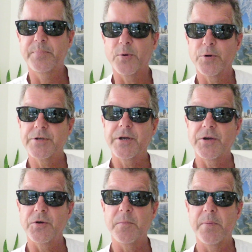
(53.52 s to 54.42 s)
brought to
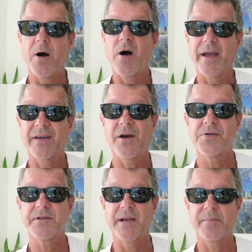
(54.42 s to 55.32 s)
you by
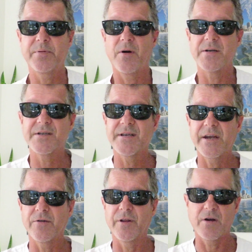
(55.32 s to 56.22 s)
Coast Enterprises
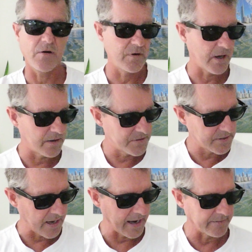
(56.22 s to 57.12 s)
here on the Gold
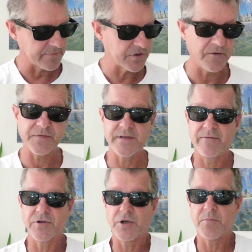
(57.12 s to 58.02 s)
Coast at Surfers
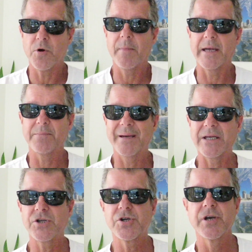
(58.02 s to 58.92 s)
Avenue, Mermaid
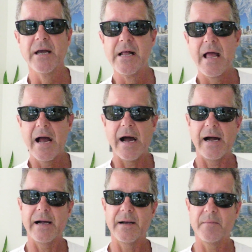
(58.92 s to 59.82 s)
Beach.
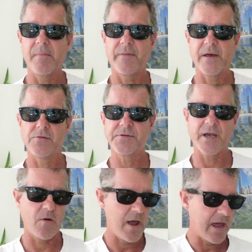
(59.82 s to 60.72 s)
They
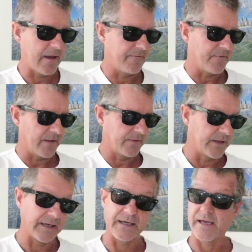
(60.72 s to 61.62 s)
also have
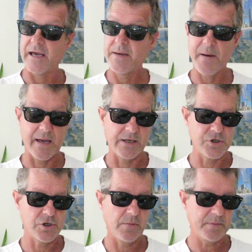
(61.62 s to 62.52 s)
the eBay
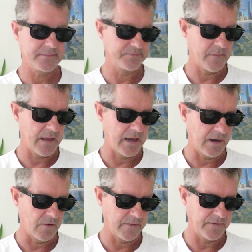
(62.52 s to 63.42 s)
shop,
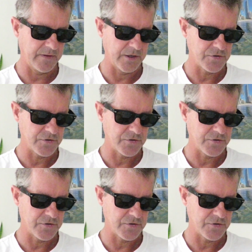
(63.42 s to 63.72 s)
and I'll give you the